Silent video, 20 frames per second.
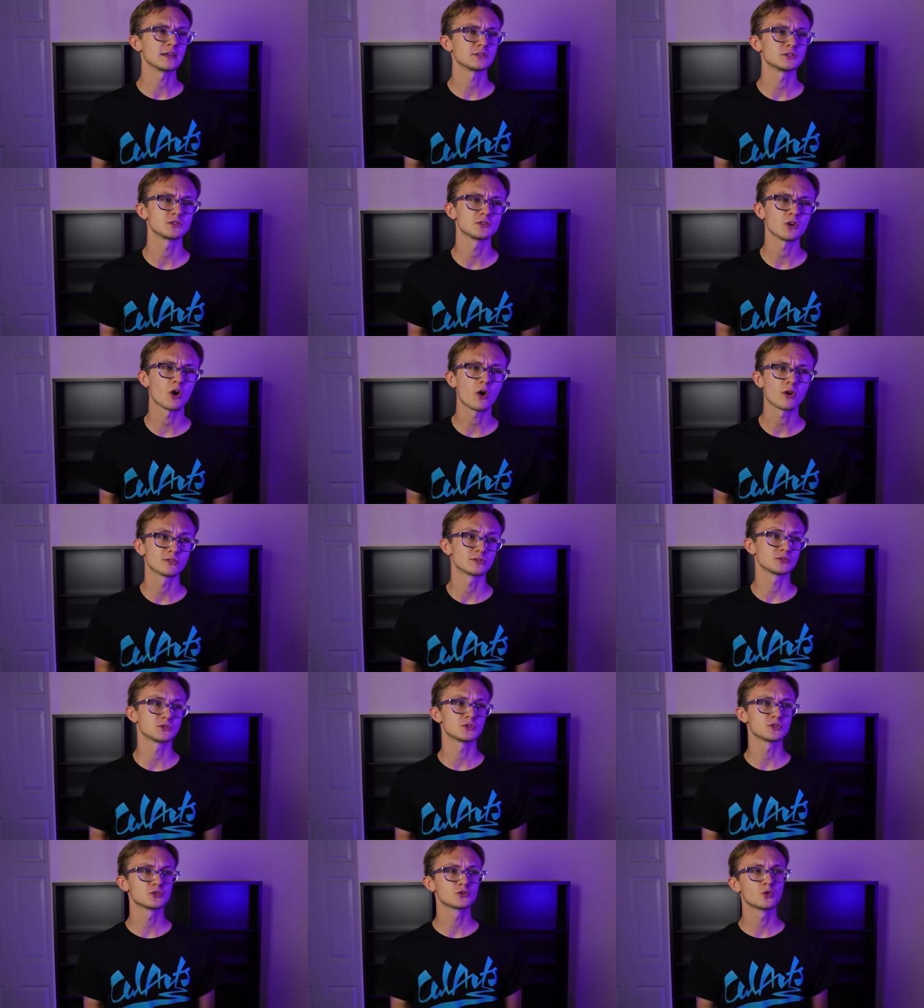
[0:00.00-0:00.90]
guess,
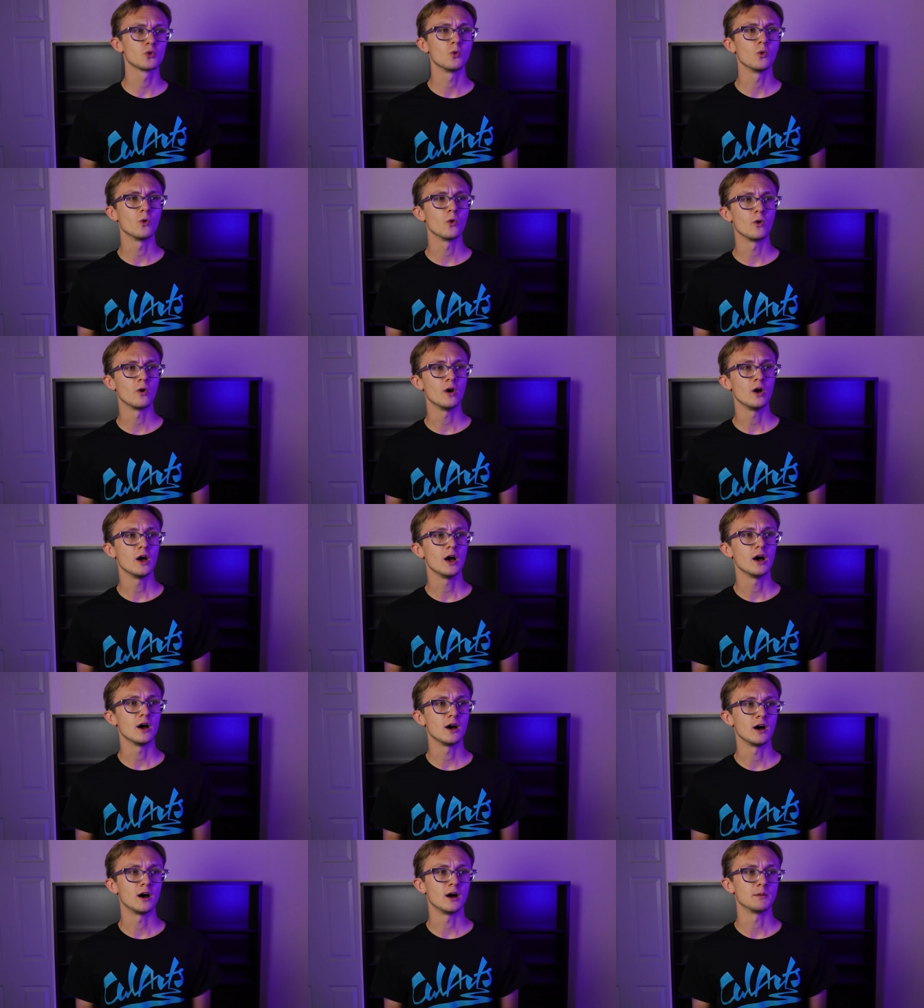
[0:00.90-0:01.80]
art school
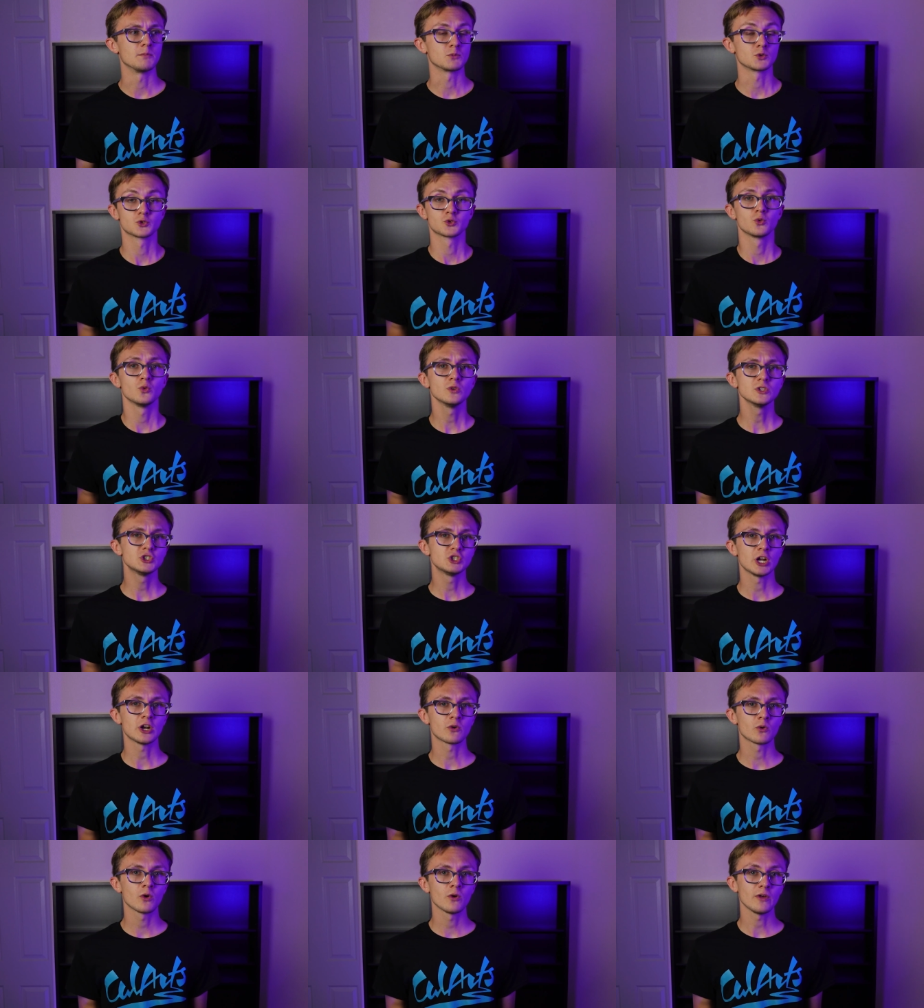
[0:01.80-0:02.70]
um, or school in
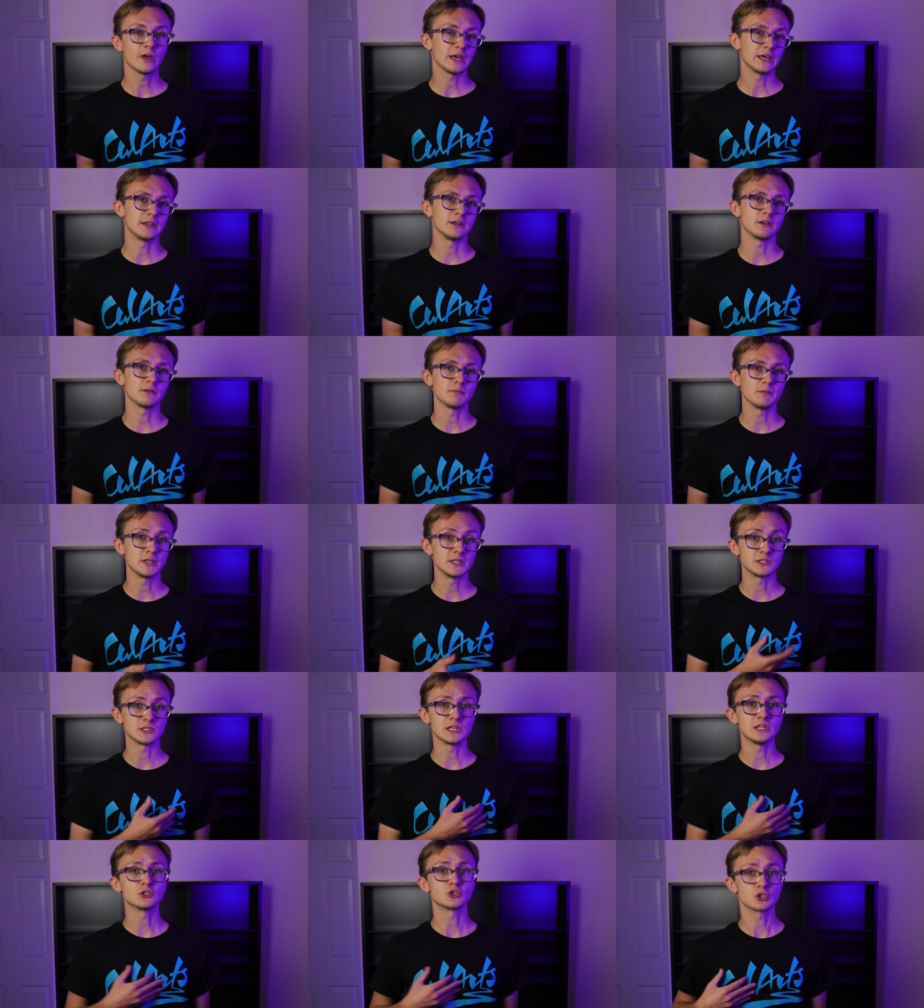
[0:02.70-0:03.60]
general and
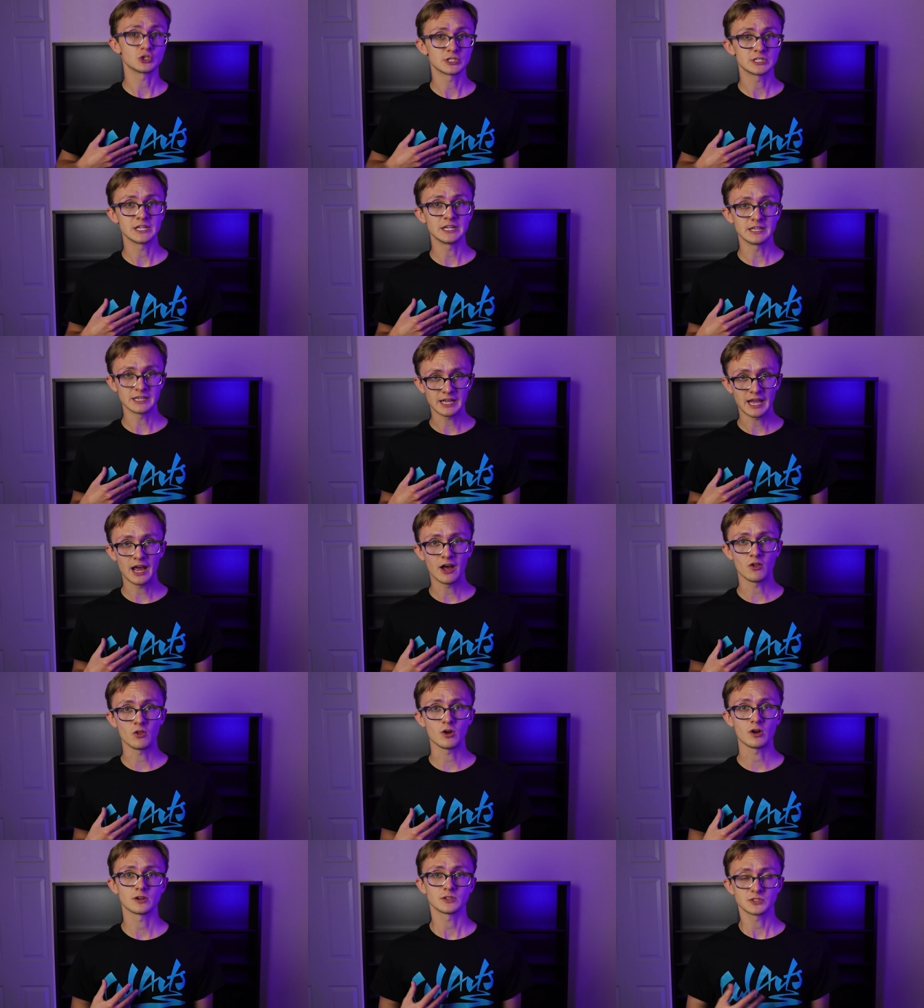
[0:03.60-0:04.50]
is interested in
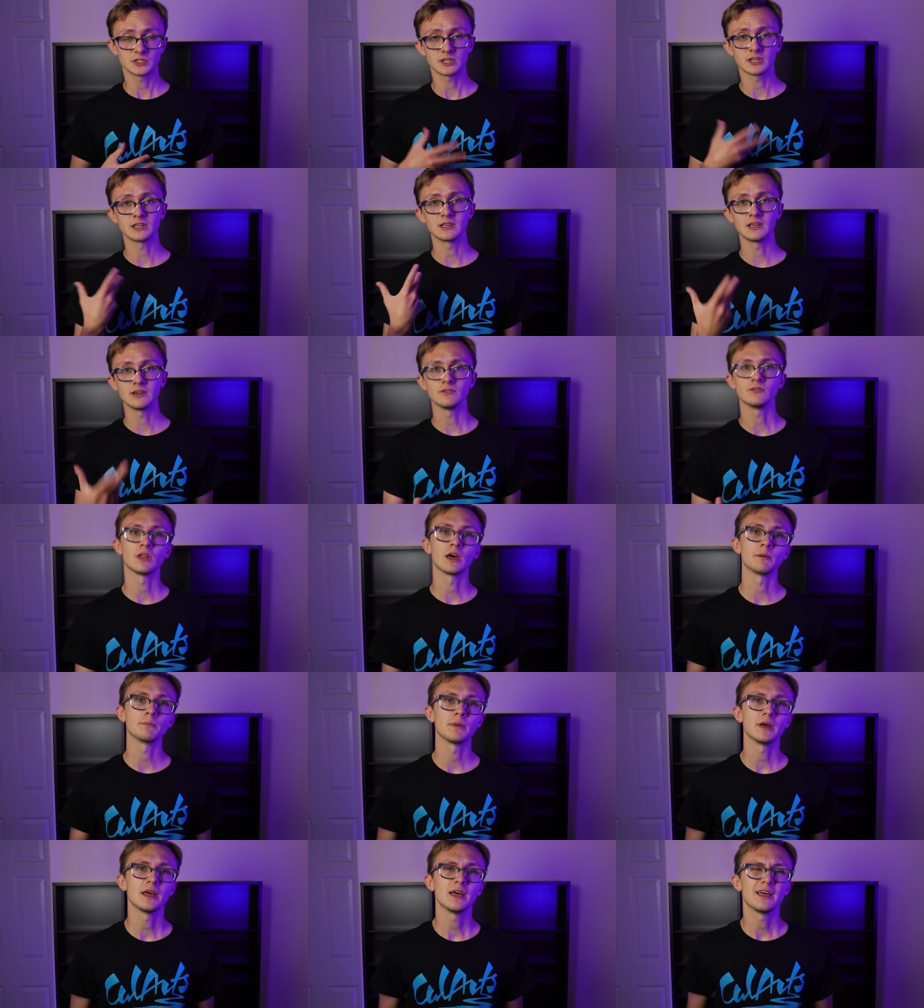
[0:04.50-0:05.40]
CalArts and give
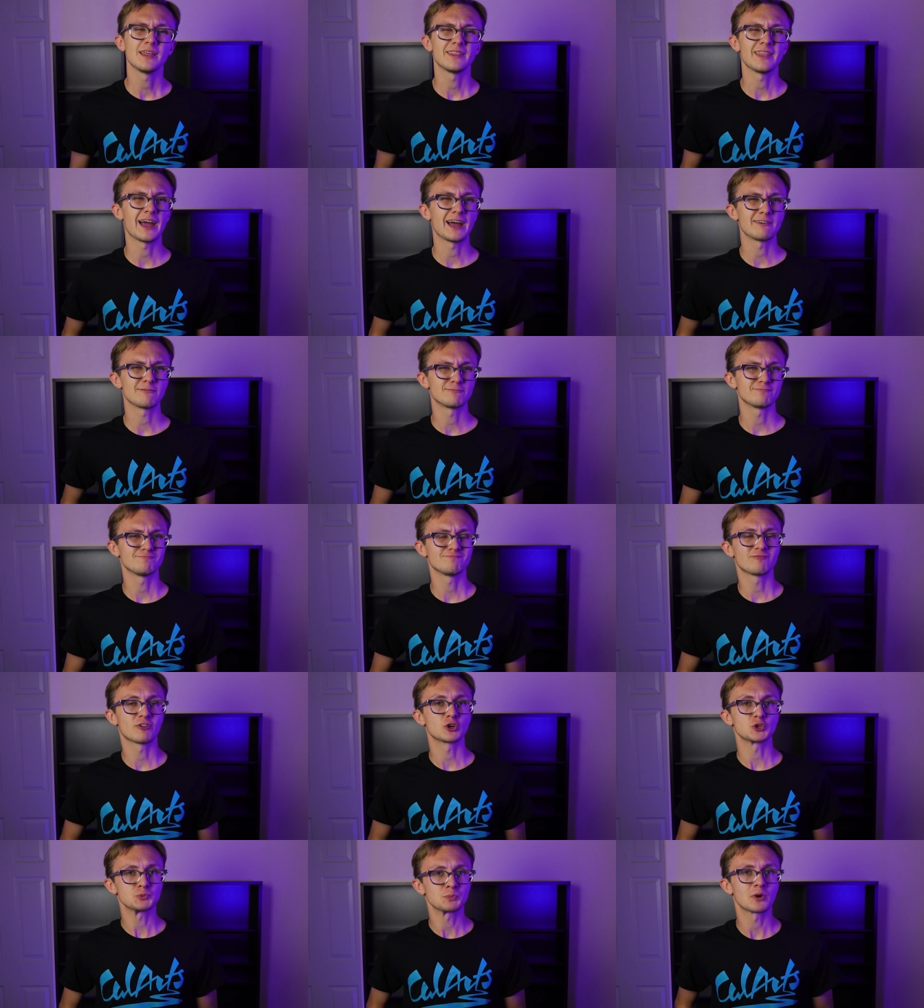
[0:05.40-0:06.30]
them
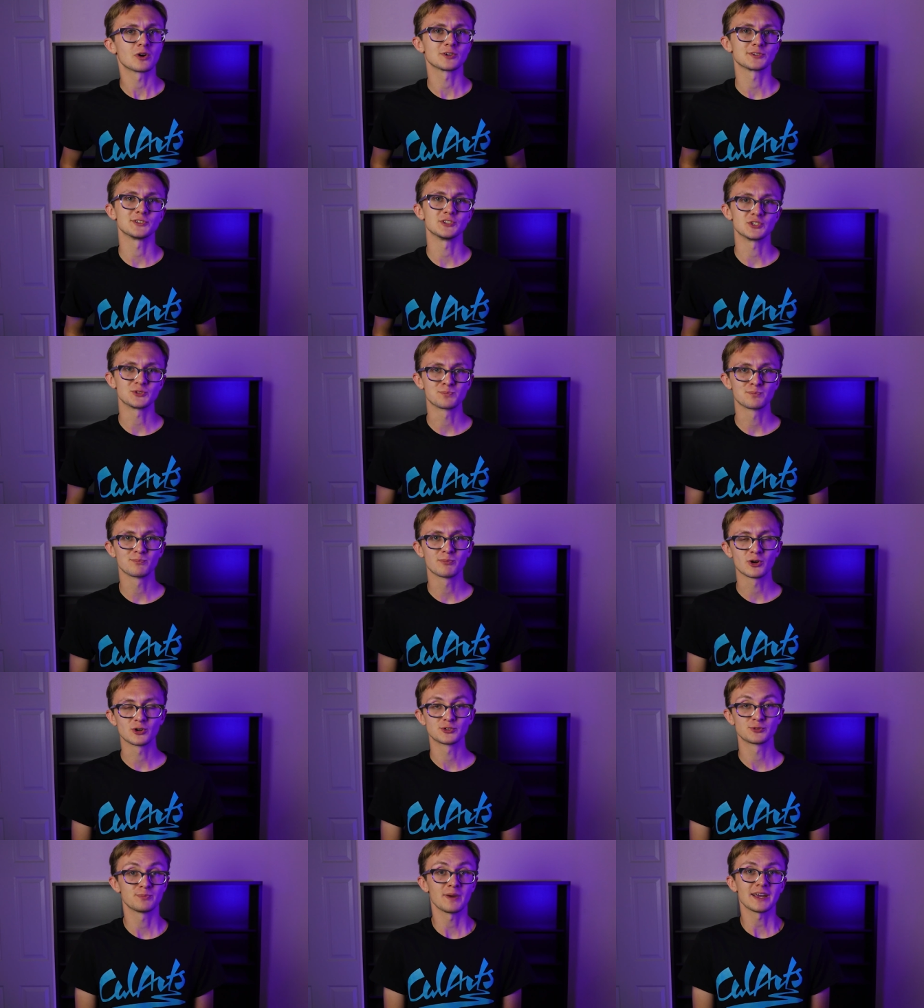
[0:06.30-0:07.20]
that first person's
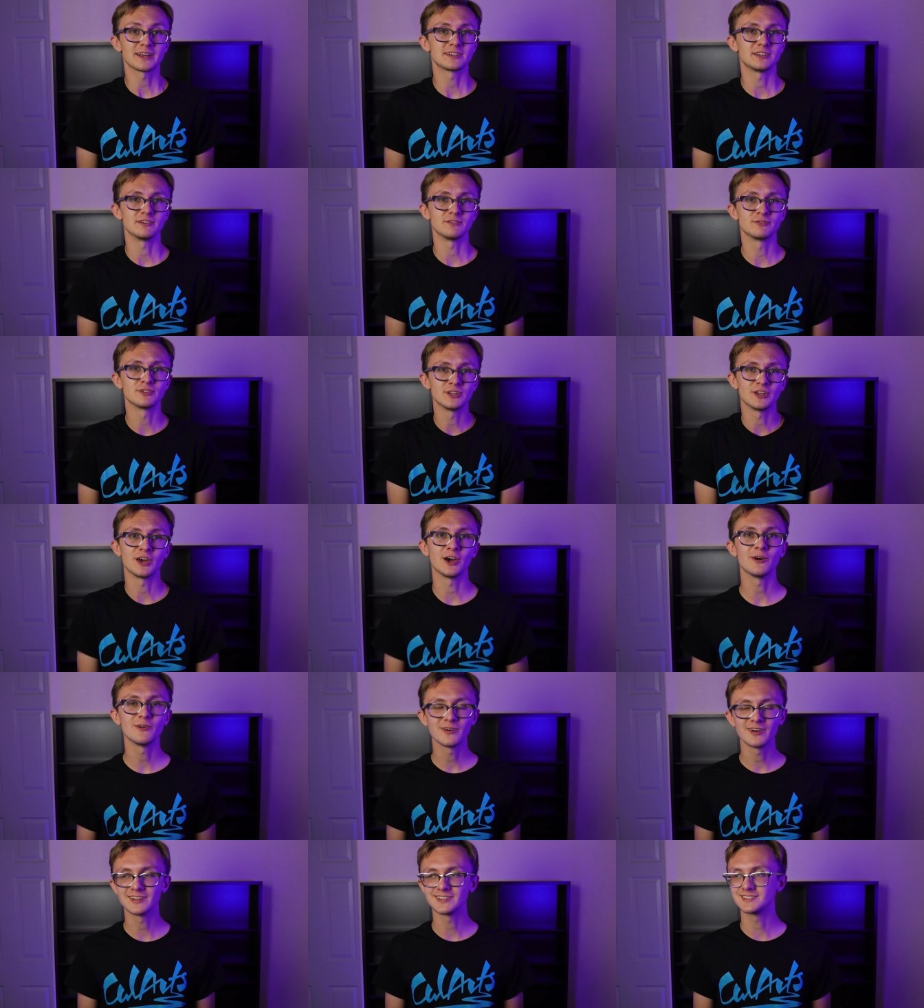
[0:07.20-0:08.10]
perspective, you know?